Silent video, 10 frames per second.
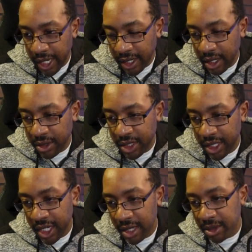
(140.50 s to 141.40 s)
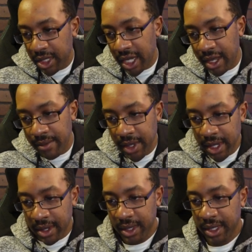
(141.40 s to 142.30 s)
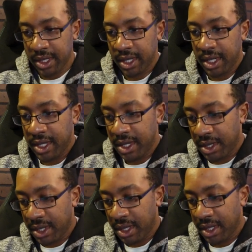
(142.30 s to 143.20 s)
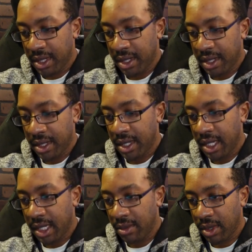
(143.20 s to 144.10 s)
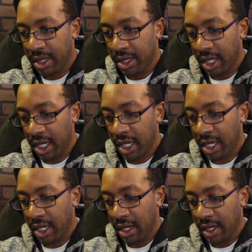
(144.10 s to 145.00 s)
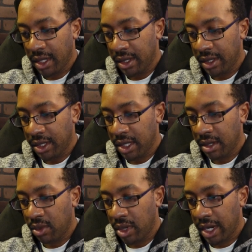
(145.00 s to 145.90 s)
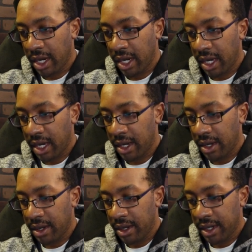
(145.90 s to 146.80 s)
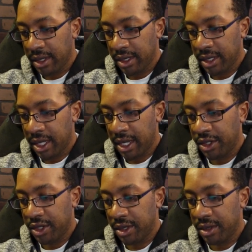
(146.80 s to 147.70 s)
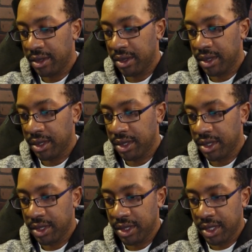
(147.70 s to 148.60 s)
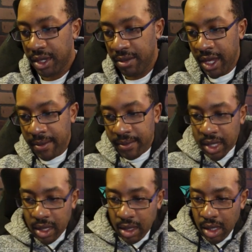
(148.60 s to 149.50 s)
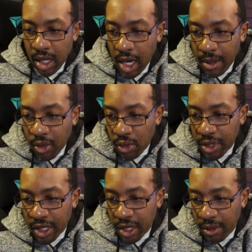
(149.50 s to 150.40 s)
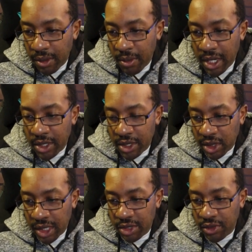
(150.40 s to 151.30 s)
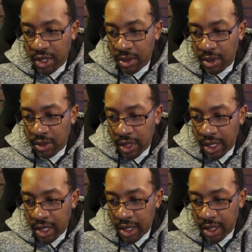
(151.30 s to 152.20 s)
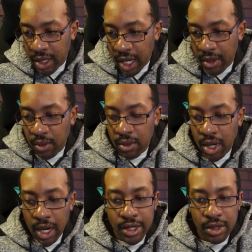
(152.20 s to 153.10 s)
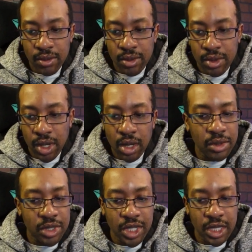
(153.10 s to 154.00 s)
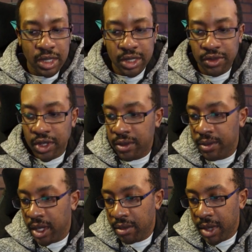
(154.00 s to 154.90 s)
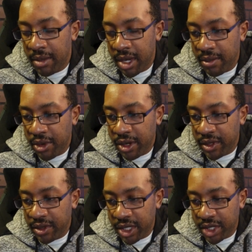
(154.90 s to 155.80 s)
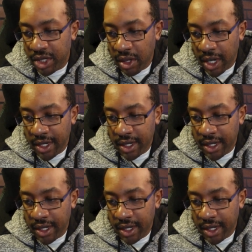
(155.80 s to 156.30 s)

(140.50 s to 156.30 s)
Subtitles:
I'll say table name. This is NYC subway stations. Let's just name that. I'm going to go with pages, list view, grid. I'll see list view, maybe a preview just so I